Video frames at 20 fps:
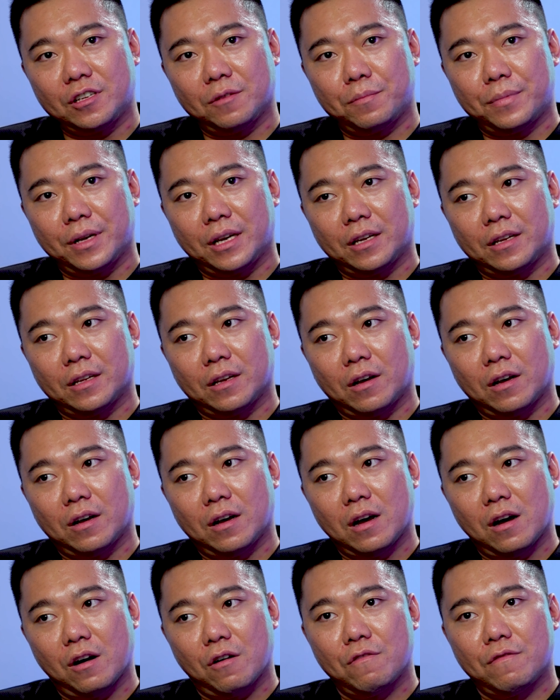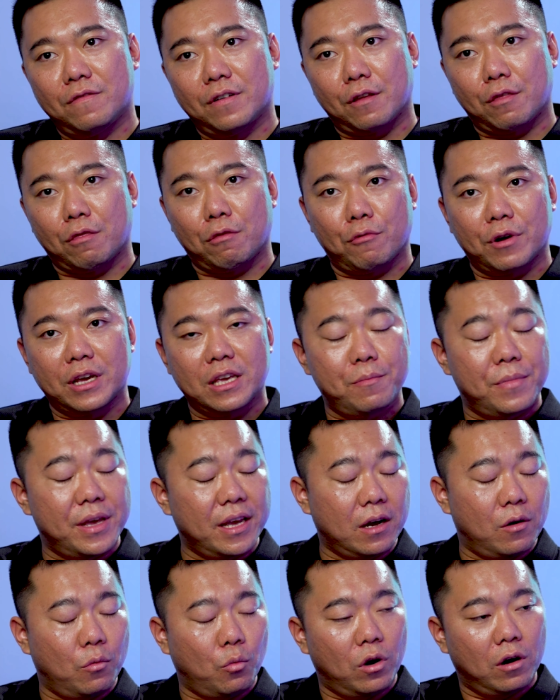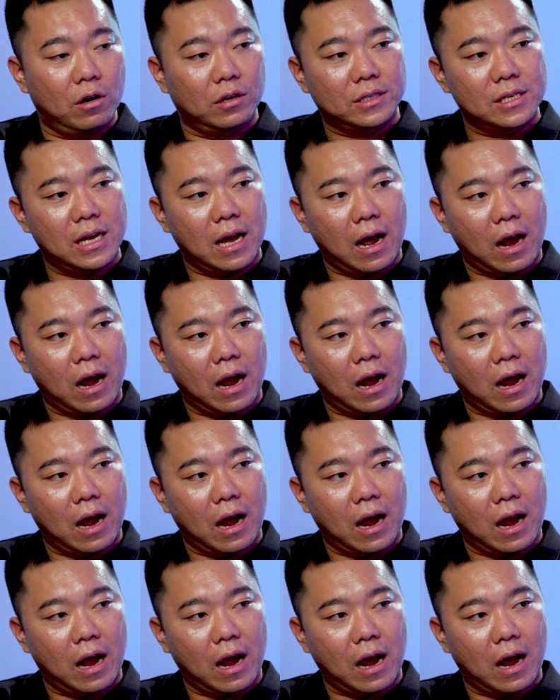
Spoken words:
a bit over 3 megawatt